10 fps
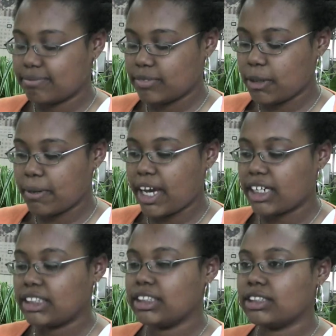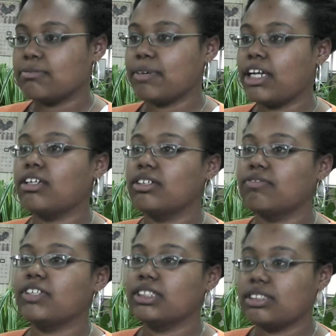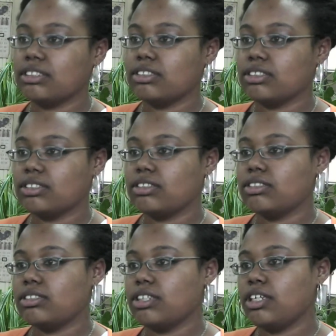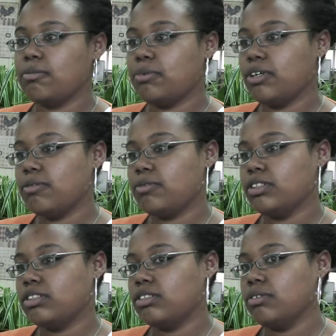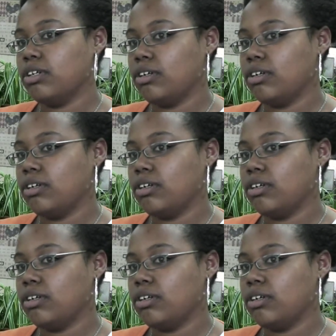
your body doesn't make enough insulin to keep up with the.